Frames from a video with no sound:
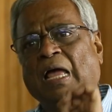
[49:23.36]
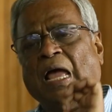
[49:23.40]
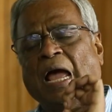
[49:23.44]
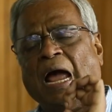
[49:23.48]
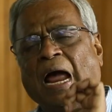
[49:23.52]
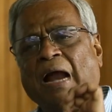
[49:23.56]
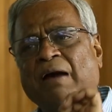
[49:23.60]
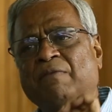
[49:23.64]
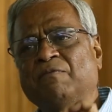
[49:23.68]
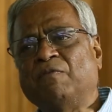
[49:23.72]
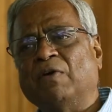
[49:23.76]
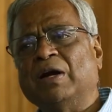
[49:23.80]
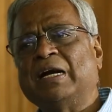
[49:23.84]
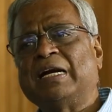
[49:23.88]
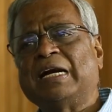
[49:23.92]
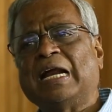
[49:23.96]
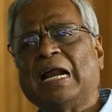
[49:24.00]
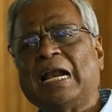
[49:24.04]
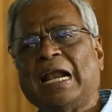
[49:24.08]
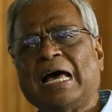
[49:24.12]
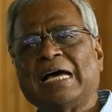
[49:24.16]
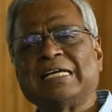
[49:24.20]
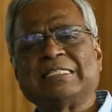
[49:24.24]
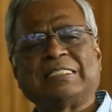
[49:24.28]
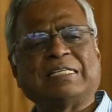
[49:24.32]
and one
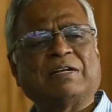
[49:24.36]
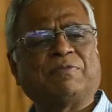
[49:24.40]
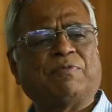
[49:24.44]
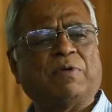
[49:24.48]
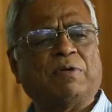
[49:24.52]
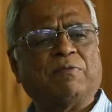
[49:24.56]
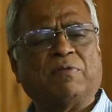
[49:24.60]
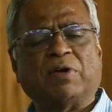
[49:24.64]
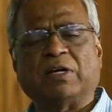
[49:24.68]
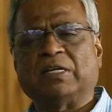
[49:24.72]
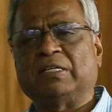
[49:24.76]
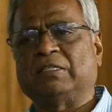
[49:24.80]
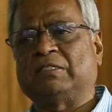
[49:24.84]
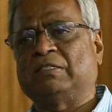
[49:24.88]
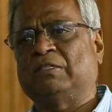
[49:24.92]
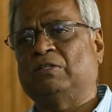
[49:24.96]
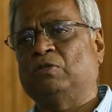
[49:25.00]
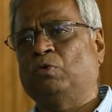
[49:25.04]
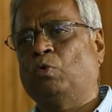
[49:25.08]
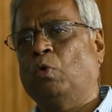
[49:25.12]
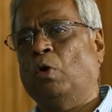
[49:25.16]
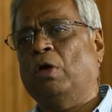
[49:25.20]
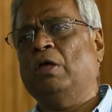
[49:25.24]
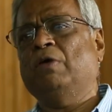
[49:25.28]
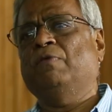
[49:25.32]
realized that when one
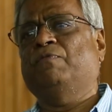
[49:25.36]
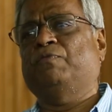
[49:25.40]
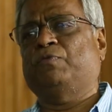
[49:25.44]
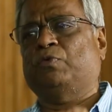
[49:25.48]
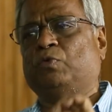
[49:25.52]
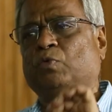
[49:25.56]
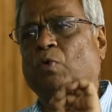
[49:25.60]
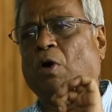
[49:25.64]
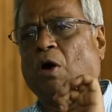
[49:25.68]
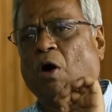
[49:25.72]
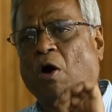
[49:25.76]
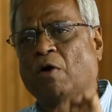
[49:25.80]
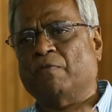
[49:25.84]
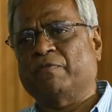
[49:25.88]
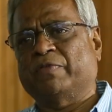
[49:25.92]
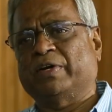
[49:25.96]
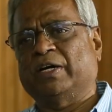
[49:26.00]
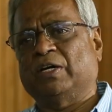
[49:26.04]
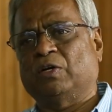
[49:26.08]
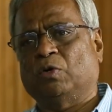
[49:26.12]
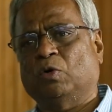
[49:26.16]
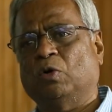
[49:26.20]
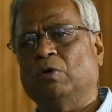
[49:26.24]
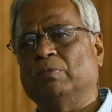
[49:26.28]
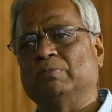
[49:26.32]
going to off
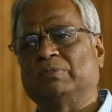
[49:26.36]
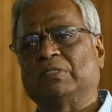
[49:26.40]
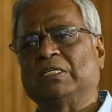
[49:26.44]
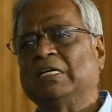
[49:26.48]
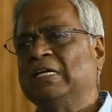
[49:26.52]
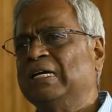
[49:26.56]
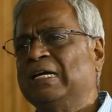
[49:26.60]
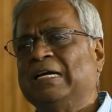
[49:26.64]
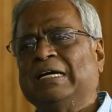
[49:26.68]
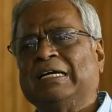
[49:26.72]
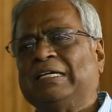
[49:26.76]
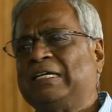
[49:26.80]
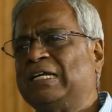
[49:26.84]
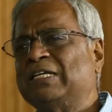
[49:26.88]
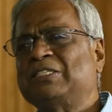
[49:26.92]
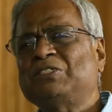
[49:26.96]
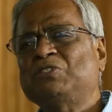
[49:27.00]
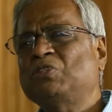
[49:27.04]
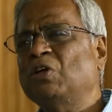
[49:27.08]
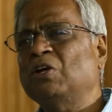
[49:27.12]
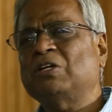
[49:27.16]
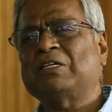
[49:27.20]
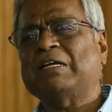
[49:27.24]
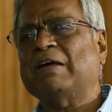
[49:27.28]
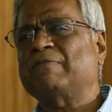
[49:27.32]
grid homes does
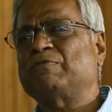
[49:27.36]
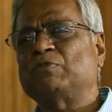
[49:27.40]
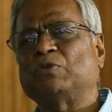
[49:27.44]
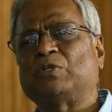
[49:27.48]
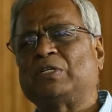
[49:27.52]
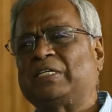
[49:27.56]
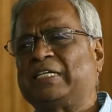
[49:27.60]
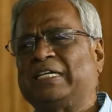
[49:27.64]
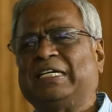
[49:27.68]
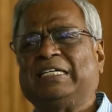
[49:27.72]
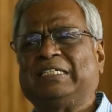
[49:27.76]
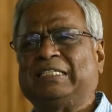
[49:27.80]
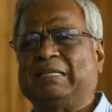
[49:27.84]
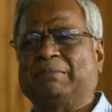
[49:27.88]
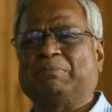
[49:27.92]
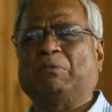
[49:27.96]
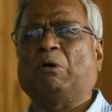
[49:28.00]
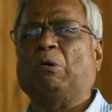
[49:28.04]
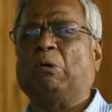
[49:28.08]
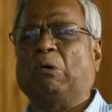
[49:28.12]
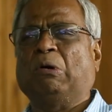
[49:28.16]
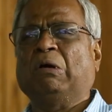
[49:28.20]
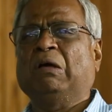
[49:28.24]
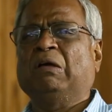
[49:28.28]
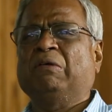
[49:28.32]
not have to treat them,
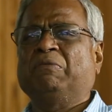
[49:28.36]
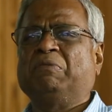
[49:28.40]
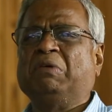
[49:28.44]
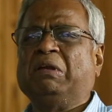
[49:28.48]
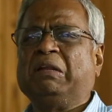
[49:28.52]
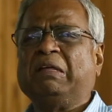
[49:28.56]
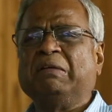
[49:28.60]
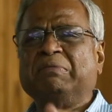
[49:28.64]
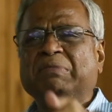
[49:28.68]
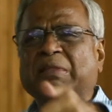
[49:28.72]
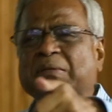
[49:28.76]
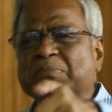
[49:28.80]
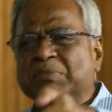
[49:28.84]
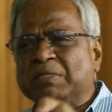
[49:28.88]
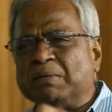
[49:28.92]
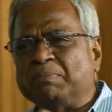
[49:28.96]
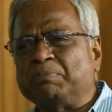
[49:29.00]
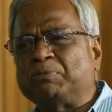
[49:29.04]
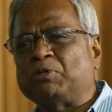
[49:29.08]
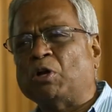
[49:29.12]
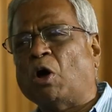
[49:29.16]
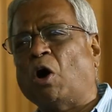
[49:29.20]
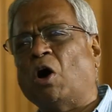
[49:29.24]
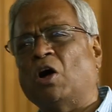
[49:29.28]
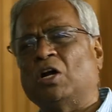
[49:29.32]
oh, we will give them some
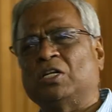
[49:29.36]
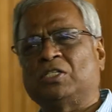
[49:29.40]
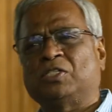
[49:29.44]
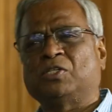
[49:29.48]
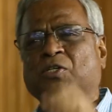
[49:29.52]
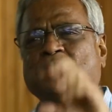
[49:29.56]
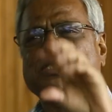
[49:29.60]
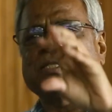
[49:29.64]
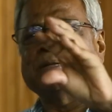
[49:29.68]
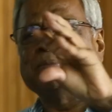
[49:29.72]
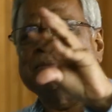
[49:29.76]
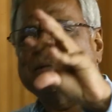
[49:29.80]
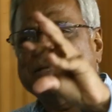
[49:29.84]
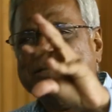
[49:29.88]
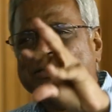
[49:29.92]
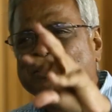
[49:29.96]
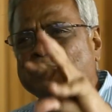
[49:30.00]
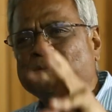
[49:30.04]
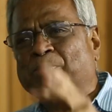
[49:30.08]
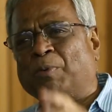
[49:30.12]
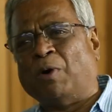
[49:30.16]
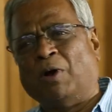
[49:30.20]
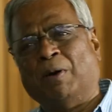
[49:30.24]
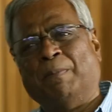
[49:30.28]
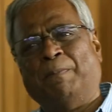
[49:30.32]
torch or some
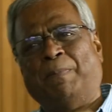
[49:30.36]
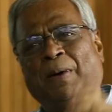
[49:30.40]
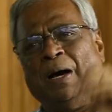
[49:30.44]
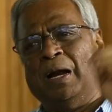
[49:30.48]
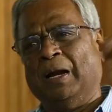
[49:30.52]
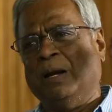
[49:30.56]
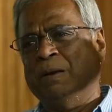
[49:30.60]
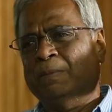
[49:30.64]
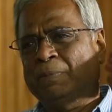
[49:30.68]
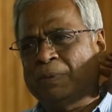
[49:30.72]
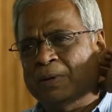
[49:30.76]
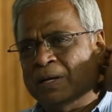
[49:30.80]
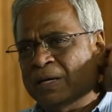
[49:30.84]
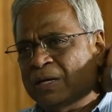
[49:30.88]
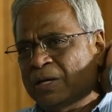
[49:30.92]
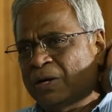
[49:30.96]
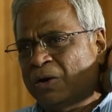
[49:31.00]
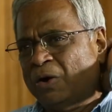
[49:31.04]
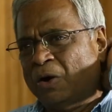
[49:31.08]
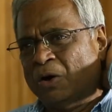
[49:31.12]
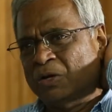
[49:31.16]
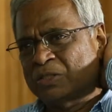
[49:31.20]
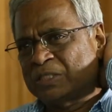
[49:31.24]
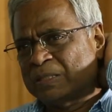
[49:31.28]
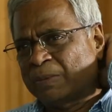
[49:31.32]
small bulb
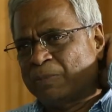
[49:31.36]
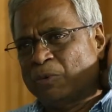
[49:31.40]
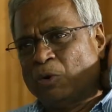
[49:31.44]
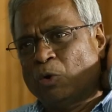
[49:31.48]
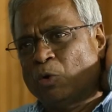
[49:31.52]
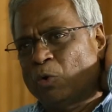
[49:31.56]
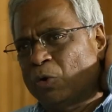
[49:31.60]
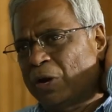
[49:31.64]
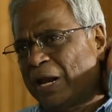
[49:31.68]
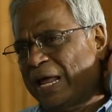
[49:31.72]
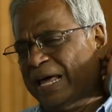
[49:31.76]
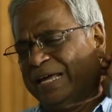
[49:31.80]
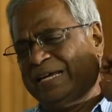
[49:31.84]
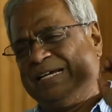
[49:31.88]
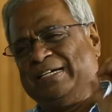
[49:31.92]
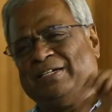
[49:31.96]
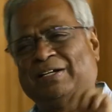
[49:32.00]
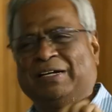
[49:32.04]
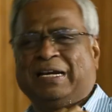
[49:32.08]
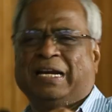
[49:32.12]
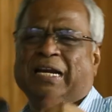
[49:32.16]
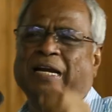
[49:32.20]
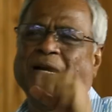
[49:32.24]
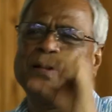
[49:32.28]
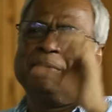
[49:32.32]
or some low light
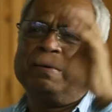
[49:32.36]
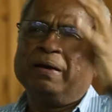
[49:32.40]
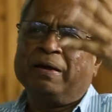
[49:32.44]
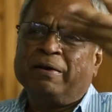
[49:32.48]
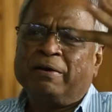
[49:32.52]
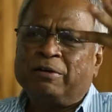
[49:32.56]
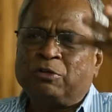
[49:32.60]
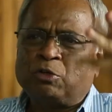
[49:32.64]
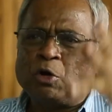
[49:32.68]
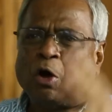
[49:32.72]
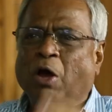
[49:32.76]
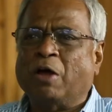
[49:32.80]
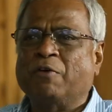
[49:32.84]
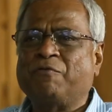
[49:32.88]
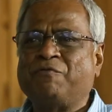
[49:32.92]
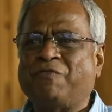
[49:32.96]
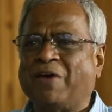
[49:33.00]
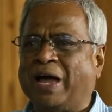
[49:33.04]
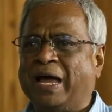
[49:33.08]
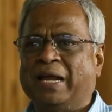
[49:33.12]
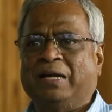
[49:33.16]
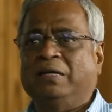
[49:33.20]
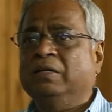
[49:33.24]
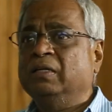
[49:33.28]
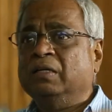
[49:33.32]
or little toy
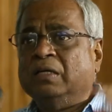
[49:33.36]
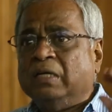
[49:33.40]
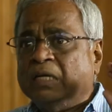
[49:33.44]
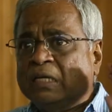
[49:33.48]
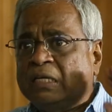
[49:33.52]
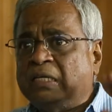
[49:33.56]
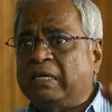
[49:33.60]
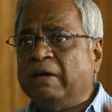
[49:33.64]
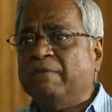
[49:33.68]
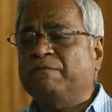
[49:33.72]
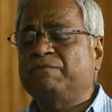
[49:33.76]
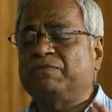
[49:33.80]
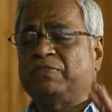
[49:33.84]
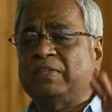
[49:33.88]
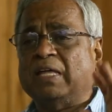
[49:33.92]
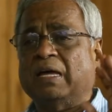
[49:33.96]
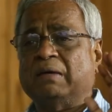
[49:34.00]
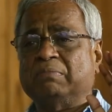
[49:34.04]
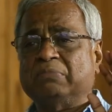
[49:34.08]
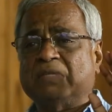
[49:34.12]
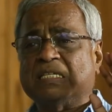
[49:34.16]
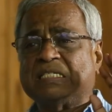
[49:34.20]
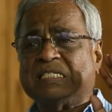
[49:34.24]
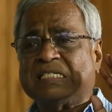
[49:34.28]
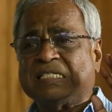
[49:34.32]
fan. Give
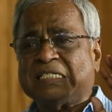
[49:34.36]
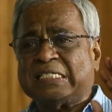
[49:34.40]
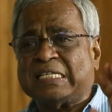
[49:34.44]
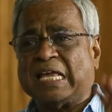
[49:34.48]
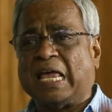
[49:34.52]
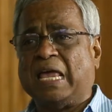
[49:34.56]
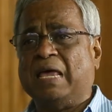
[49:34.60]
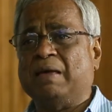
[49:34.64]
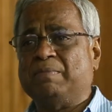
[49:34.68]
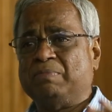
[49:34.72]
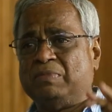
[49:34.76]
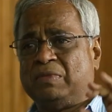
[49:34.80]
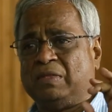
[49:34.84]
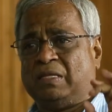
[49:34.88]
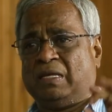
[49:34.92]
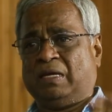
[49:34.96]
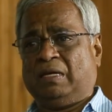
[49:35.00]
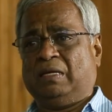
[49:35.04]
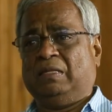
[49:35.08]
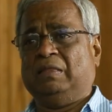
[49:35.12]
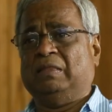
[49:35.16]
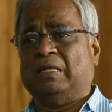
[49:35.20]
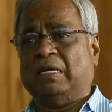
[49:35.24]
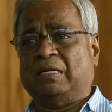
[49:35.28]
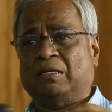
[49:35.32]
them the same
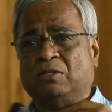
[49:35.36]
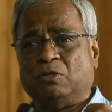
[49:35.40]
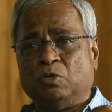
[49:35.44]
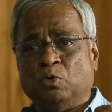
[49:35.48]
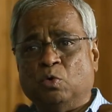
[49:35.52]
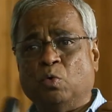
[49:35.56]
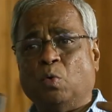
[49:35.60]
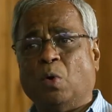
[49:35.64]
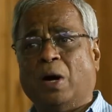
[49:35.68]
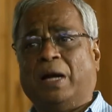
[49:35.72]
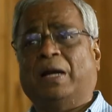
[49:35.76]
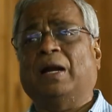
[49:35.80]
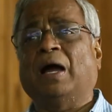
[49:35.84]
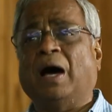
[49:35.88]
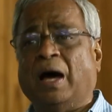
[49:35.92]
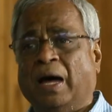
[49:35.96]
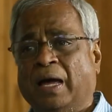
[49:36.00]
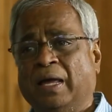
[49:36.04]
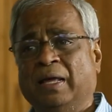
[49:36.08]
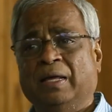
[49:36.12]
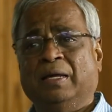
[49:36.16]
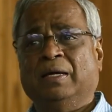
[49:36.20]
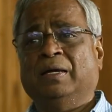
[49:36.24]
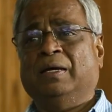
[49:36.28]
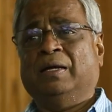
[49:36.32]
thing that you and
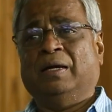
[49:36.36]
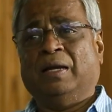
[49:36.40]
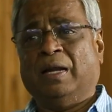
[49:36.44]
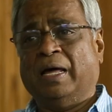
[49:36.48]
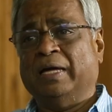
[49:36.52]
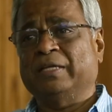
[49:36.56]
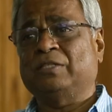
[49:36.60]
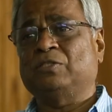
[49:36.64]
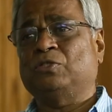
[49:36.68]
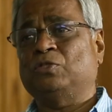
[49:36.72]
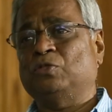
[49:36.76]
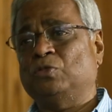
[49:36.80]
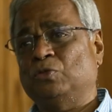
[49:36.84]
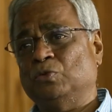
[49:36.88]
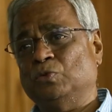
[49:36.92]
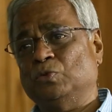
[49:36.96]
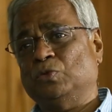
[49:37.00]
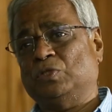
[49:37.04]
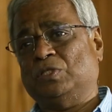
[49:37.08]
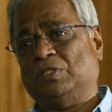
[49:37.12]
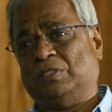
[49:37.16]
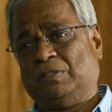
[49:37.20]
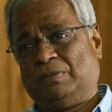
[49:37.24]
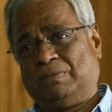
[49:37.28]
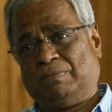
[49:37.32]
I like to
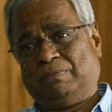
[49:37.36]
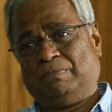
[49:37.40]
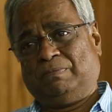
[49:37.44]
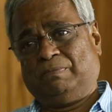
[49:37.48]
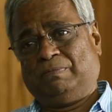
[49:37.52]
use.